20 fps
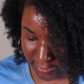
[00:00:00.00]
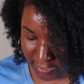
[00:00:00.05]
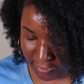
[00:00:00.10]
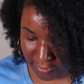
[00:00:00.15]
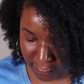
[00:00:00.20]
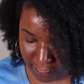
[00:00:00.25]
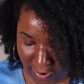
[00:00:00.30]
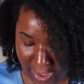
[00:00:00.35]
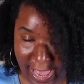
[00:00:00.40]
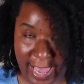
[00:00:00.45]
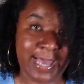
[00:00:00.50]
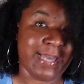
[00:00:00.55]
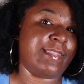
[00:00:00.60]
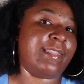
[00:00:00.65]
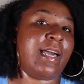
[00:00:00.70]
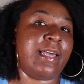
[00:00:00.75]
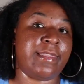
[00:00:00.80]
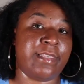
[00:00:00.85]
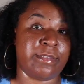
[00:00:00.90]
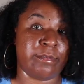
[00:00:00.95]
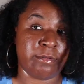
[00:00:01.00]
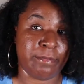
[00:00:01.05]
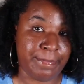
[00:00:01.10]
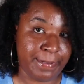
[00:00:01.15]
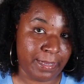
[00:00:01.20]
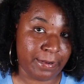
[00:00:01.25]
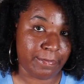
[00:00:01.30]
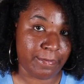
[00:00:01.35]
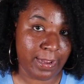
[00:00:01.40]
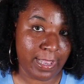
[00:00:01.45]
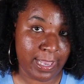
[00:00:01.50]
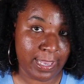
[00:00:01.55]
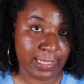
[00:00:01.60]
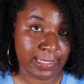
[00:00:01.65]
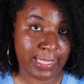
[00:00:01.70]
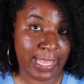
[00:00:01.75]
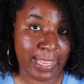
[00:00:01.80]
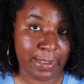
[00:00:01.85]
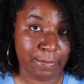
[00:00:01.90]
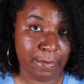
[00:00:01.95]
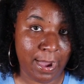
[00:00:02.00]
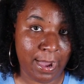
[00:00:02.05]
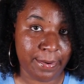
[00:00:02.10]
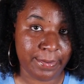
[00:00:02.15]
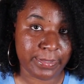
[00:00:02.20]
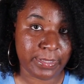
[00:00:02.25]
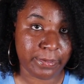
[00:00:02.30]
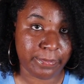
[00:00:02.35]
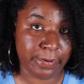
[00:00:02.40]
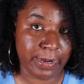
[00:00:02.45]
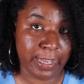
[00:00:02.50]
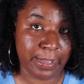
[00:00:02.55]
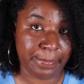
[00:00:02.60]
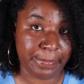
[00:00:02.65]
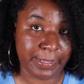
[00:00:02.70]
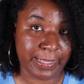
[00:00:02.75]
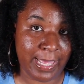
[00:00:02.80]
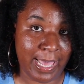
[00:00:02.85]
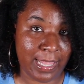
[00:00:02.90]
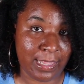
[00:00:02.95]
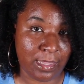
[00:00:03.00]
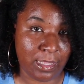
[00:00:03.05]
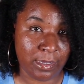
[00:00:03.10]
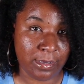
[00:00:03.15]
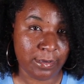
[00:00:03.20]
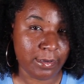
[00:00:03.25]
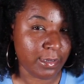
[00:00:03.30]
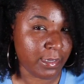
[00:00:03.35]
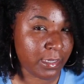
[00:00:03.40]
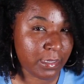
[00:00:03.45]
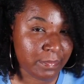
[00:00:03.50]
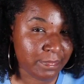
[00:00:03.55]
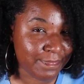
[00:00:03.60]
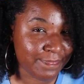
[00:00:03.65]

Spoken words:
know why I thought this would be a rug. Like, why would the rug be that long?